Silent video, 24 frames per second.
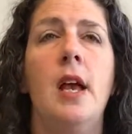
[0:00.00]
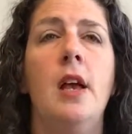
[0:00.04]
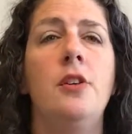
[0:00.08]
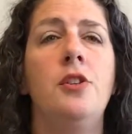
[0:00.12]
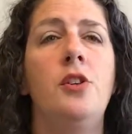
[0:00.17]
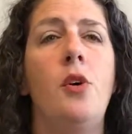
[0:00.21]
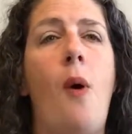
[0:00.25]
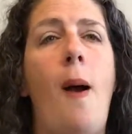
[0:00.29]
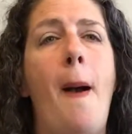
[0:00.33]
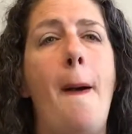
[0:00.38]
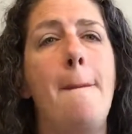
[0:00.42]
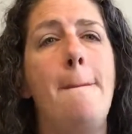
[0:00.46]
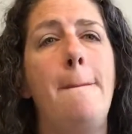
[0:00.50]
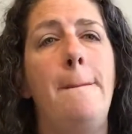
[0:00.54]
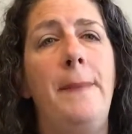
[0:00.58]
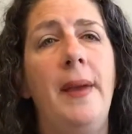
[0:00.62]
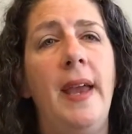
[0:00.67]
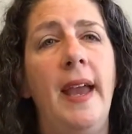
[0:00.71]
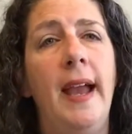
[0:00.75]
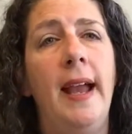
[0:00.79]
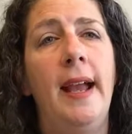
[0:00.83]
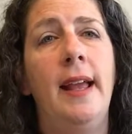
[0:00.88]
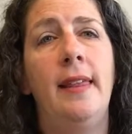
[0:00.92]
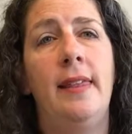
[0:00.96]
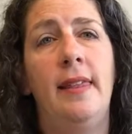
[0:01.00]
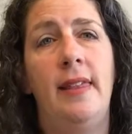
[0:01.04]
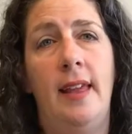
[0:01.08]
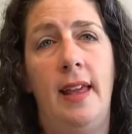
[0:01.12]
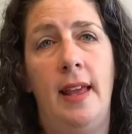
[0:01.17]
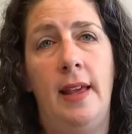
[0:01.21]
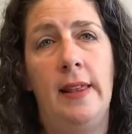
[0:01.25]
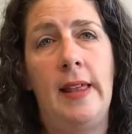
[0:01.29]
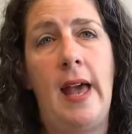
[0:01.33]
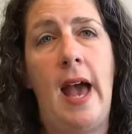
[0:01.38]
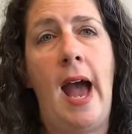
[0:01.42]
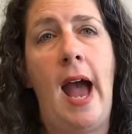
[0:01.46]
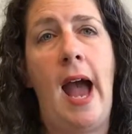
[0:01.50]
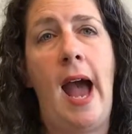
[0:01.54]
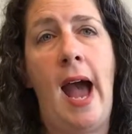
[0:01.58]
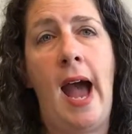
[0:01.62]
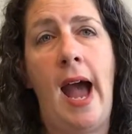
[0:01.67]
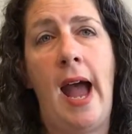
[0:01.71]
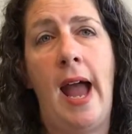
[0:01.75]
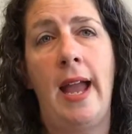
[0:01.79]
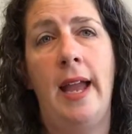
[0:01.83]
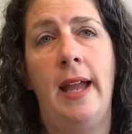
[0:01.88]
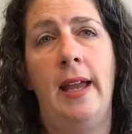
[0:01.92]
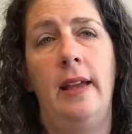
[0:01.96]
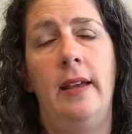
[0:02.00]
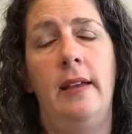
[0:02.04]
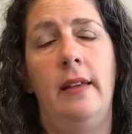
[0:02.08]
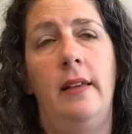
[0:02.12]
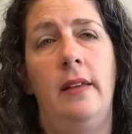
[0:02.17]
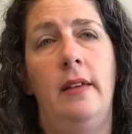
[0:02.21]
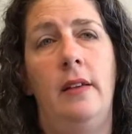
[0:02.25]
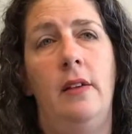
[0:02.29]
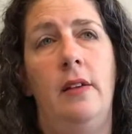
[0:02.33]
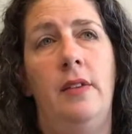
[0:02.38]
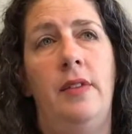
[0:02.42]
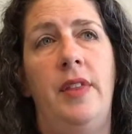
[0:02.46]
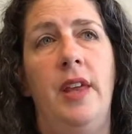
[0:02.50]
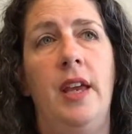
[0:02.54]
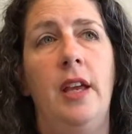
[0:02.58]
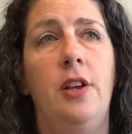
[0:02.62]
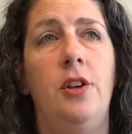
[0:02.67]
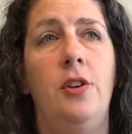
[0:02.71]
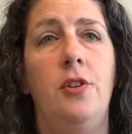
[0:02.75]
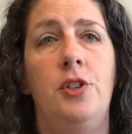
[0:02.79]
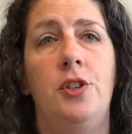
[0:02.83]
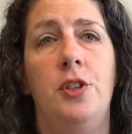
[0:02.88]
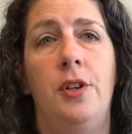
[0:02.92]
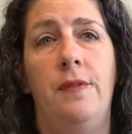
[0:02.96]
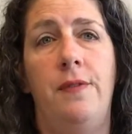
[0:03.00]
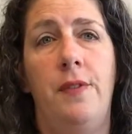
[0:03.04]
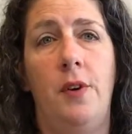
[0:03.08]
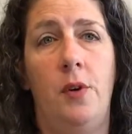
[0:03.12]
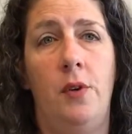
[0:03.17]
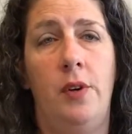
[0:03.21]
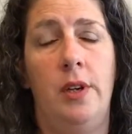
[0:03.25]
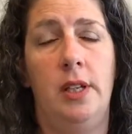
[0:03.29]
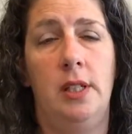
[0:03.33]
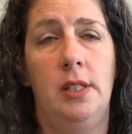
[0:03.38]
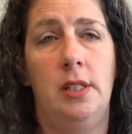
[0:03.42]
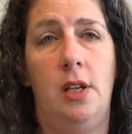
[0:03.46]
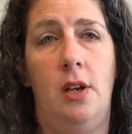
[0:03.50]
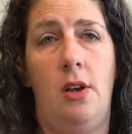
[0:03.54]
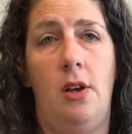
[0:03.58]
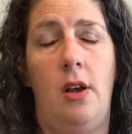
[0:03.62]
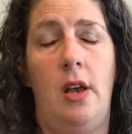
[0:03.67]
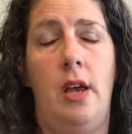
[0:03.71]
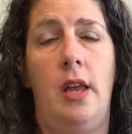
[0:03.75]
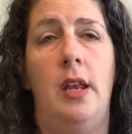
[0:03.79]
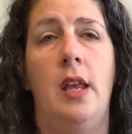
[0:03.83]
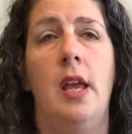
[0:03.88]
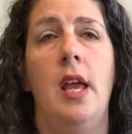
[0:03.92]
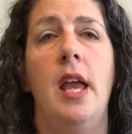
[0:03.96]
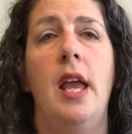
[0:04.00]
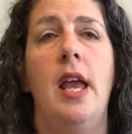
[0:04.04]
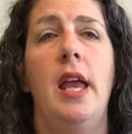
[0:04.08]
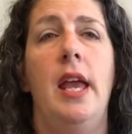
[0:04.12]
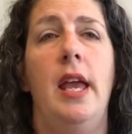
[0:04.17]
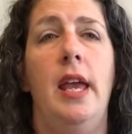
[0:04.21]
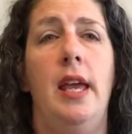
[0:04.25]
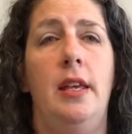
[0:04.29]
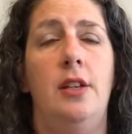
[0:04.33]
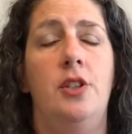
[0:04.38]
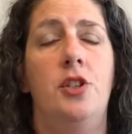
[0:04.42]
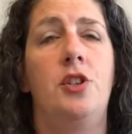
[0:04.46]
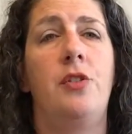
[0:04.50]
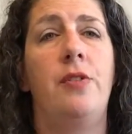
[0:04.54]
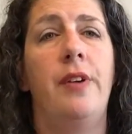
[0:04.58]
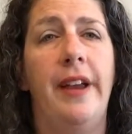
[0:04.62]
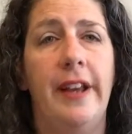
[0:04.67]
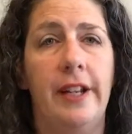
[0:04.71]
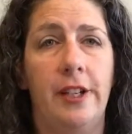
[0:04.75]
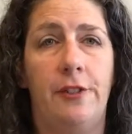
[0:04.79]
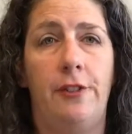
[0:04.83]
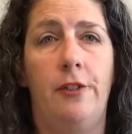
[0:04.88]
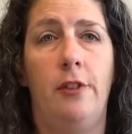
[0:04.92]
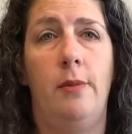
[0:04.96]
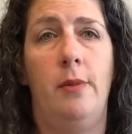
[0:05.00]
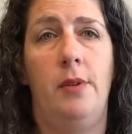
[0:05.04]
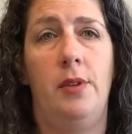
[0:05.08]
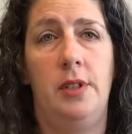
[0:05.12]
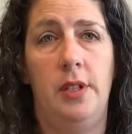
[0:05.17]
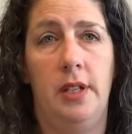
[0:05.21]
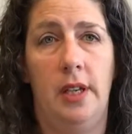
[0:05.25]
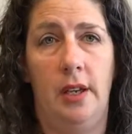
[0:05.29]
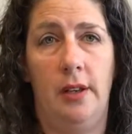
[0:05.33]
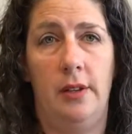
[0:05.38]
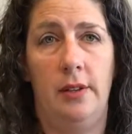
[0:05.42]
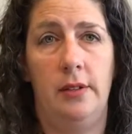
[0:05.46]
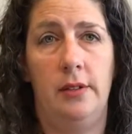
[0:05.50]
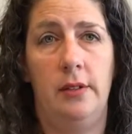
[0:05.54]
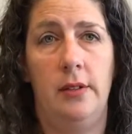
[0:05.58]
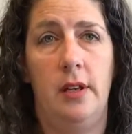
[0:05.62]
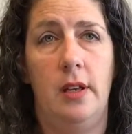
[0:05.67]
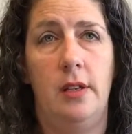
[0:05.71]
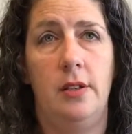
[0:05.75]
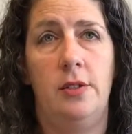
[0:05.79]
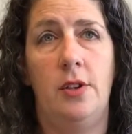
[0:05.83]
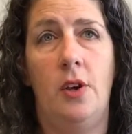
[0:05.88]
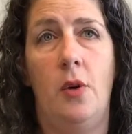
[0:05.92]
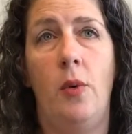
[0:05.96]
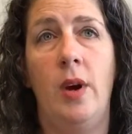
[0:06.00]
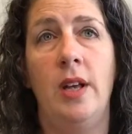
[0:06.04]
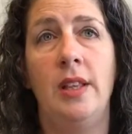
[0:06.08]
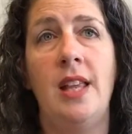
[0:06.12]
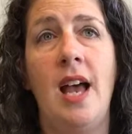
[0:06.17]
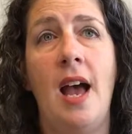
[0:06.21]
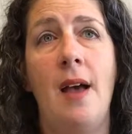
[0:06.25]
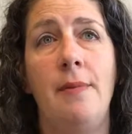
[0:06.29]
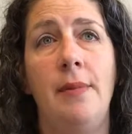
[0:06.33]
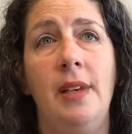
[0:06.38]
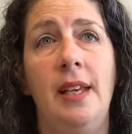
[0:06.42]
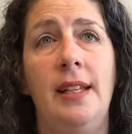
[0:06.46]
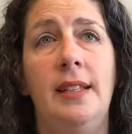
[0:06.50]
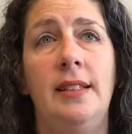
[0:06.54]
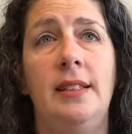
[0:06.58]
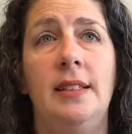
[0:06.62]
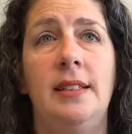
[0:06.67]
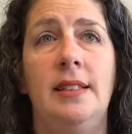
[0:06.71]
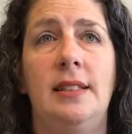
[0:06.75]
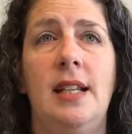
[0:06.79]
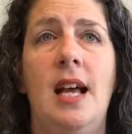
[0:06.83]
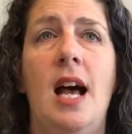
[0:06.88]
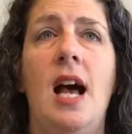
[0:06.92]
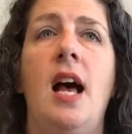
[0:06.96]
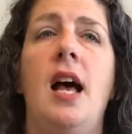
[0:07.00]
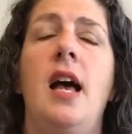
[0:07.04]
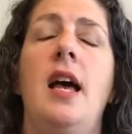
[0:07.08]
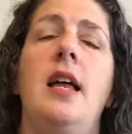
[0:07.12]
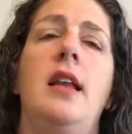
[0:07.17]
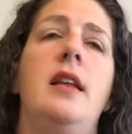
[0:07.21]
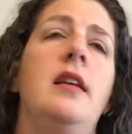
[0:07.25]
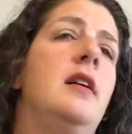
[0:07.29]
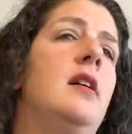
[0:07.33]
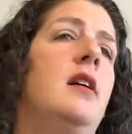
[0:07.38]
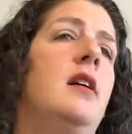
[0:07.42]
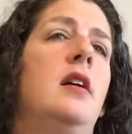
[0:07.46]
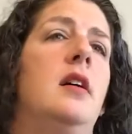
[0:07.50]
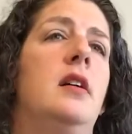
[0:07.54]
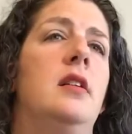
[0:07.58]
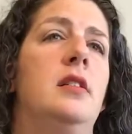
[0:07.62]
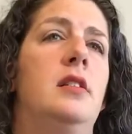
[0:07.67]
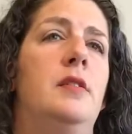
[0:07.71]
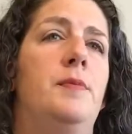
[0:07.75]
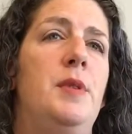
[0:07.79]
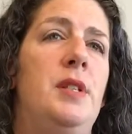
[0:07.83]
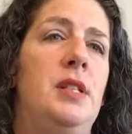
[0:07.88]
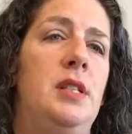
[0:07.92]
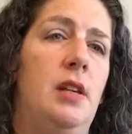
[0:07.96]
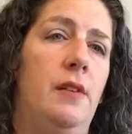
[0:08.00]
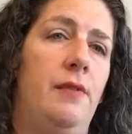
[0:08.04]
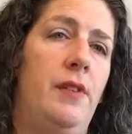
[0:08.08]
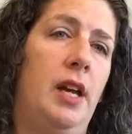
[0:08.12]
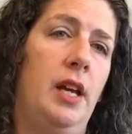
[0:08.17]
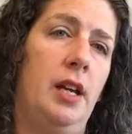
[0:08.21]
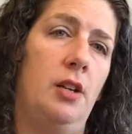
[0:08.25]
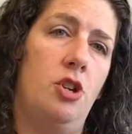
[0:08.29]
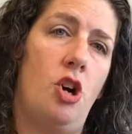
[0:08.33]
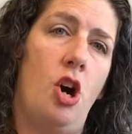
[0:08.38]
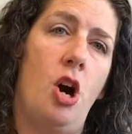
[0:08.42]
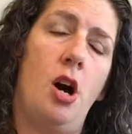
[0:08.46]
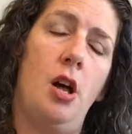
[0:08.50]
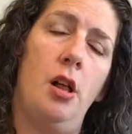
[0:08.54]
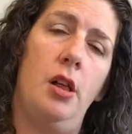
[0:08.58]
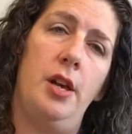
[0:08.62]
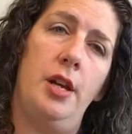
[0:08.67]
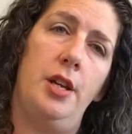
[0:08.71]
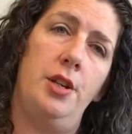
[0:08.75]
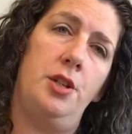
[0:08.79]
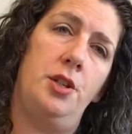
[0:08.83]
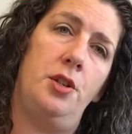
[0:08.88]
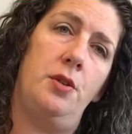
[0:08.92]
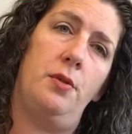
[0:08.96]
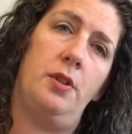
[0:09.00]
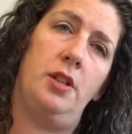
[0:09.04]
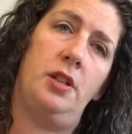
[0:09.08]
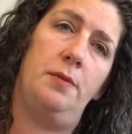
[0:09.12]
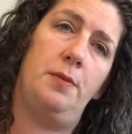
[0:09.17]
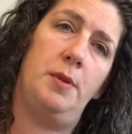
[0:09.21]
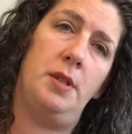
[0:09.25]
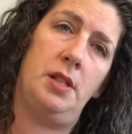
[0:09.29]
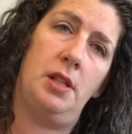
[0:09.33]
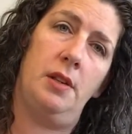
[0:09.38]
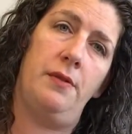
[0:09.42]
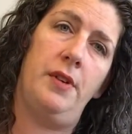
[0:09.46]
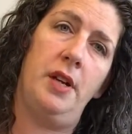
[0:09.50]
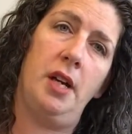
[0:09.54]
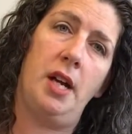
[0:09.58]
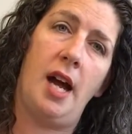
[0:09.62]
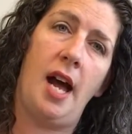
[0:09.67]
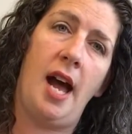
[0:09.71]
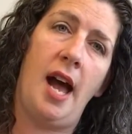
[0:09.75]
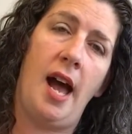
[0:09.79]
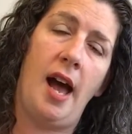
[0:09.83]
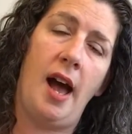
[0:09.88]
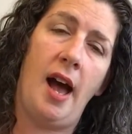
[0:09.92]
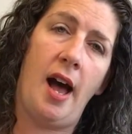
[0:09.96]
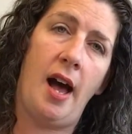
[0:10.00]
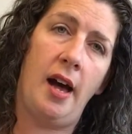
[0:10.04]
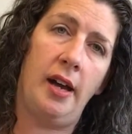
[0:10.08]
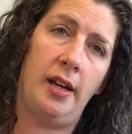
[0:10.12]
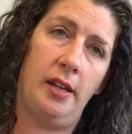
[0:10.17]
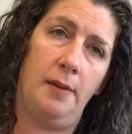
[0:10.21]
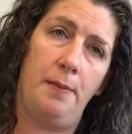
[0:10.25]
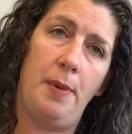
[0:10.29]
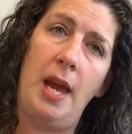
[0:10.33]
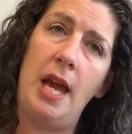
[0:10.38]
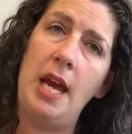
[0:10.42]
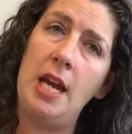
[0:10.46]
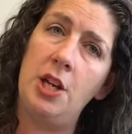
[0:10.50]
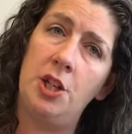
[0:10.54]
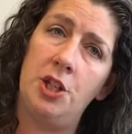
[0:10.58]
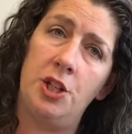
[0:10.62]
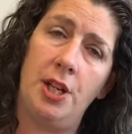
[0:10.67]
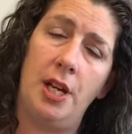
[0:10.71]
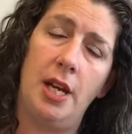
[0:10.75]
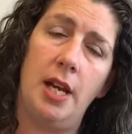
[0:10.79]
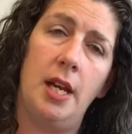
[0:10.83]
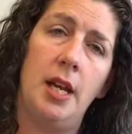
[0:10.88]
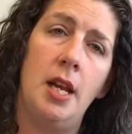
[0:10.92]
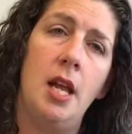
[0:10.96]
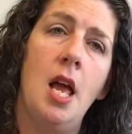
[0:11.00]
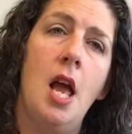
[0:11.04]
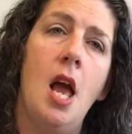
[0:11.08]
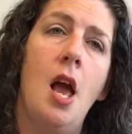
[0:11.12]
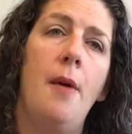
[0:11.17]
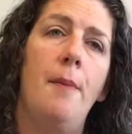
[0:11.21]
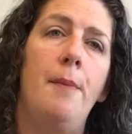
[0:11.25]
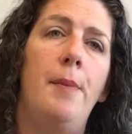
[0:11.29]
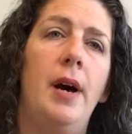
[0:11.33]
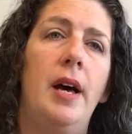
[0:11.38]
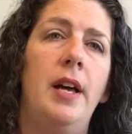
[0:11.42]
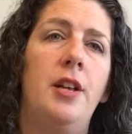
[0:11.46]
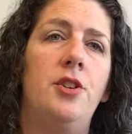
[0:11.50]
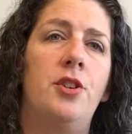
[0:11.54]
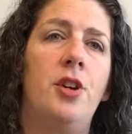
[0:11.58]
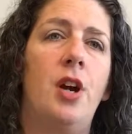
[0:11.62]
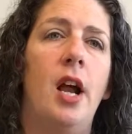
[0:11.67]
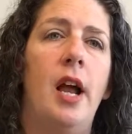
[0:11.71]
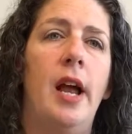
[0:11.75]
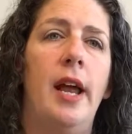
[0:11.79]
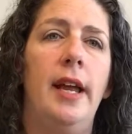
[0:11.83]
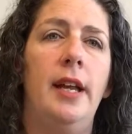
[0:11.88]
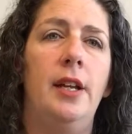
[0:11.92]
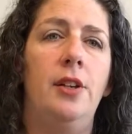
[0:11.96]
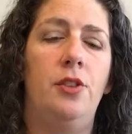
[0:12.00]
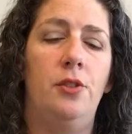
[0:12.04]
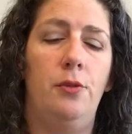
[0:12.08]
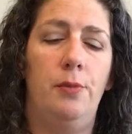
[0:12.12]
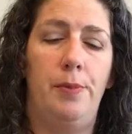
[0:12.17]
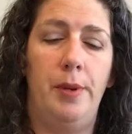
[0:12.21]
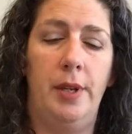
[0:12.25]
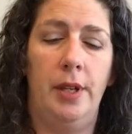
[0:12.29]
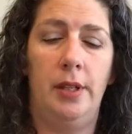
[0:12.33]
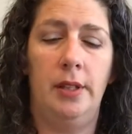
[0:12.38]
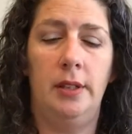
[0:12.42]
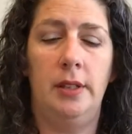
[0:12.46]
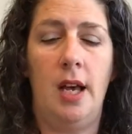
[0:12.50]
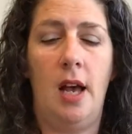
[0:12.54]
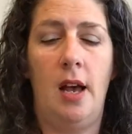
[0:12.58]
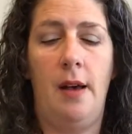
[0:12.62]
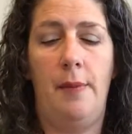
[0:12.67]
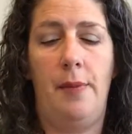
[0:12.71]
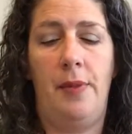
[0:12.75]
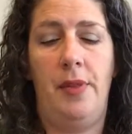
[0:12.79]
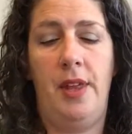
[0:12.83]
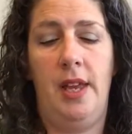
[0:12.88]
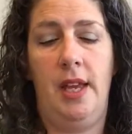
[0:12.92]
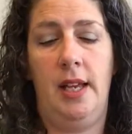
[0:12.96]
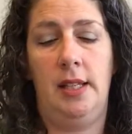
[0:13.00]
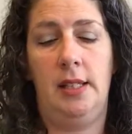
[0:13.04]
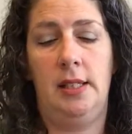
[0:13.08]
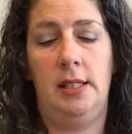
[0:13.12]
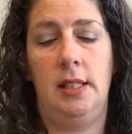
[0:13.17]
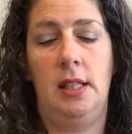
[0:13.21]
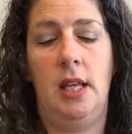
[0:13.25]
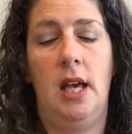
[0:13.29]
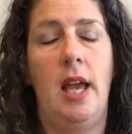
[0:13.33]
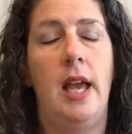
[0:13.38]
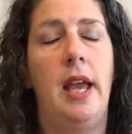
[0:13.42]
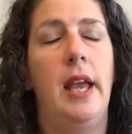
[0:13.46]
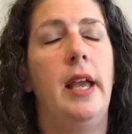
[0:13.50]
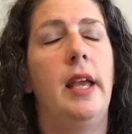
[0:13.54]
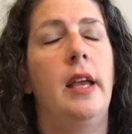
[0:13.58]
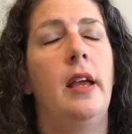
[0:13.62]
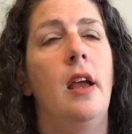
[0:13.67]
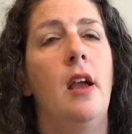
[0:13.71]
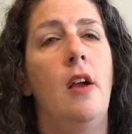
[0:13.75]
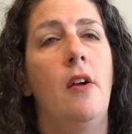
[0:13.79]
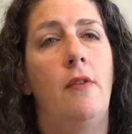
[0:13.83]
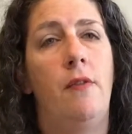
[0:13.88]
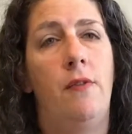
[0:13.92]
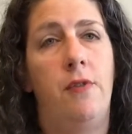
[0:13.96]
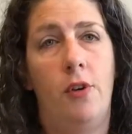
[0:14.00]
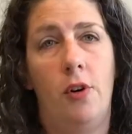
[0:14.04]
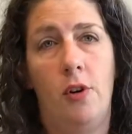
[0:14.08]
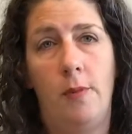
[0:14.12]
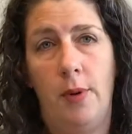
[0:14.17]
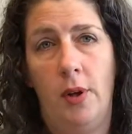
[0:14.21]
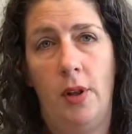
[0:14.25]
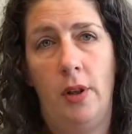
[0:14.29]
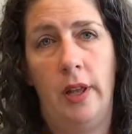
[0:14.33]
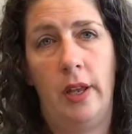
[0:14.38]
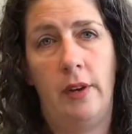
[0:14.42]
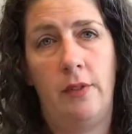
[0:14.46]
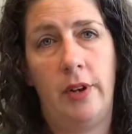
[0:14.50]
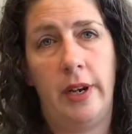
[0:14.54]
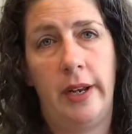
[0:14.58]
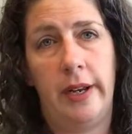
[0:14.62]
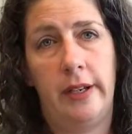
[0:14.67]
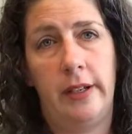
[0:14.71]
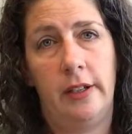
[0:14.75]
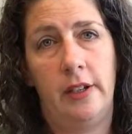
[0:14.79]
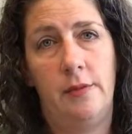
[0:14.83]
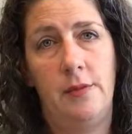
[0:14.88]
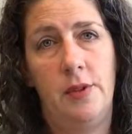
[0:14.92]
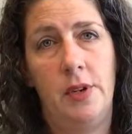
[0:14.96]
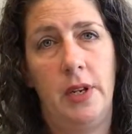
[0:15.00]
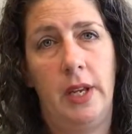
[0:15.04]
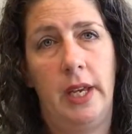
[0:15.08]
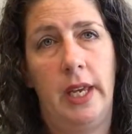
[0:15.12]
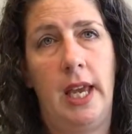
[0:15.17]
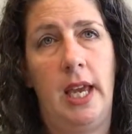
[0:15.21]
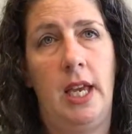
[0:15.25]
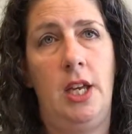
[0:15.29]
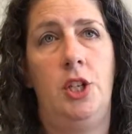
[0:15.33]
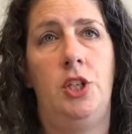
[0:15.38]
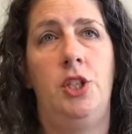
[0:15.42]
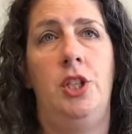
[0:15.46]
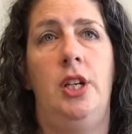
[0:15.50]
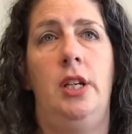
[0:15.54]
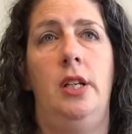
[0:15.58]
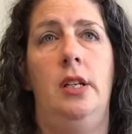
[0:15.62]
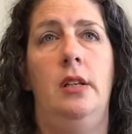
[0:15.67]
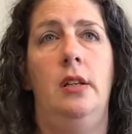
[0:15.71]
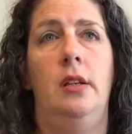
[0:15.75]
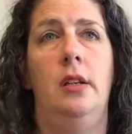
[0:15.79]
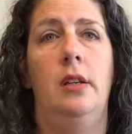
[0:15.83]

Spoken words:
So a big thing that I think you should focus on is transferable skills. So what that means is not specific knowledge to a specific occupation, but trying to build up things like verbal and written communication,